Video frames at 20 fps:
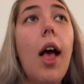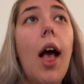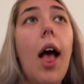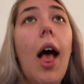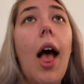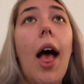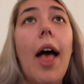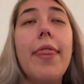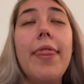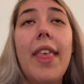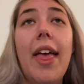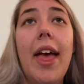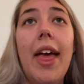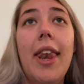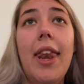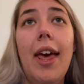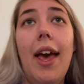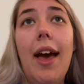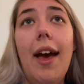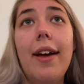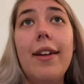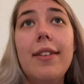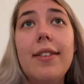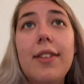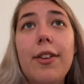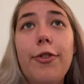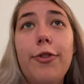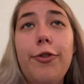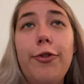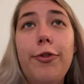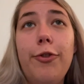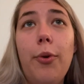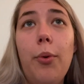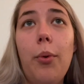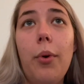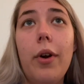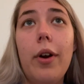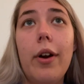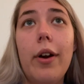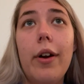And then as
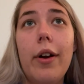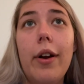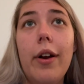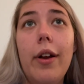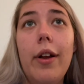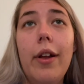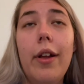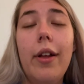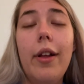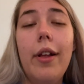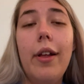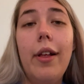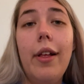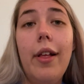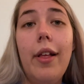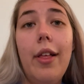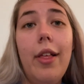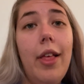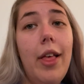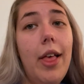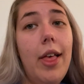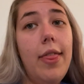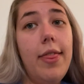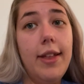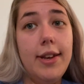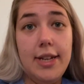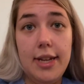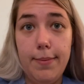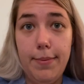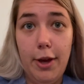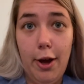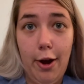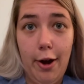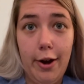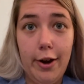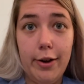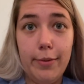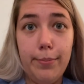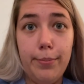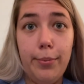for the
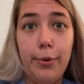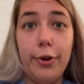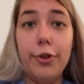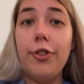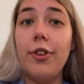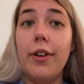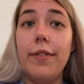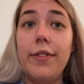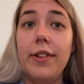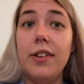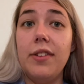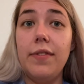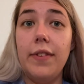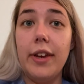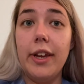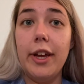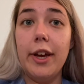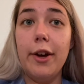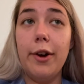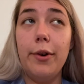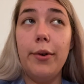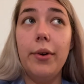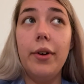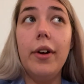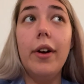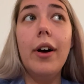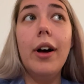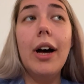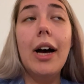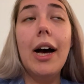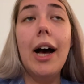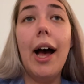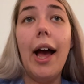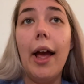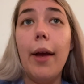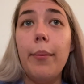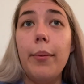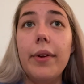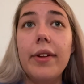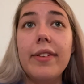TBR portion of this video, I
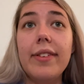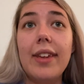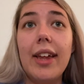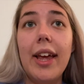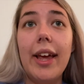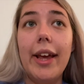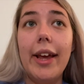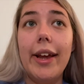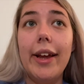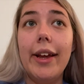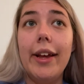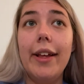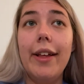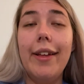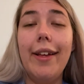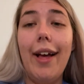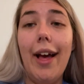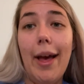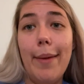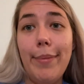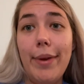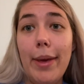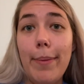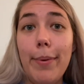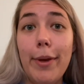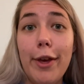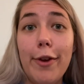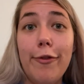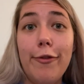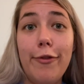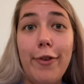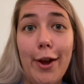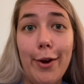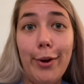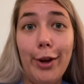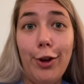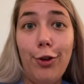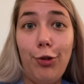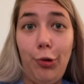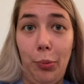will say I'm keeping it
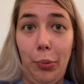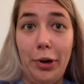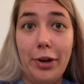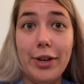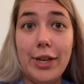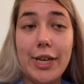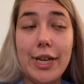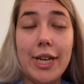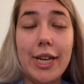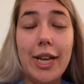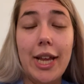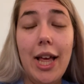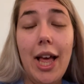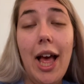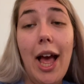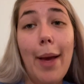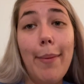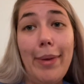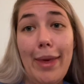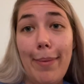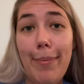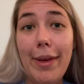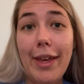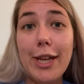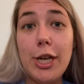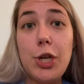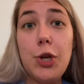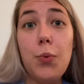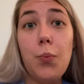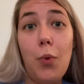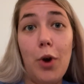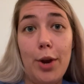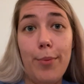very short. I'm keeping it to one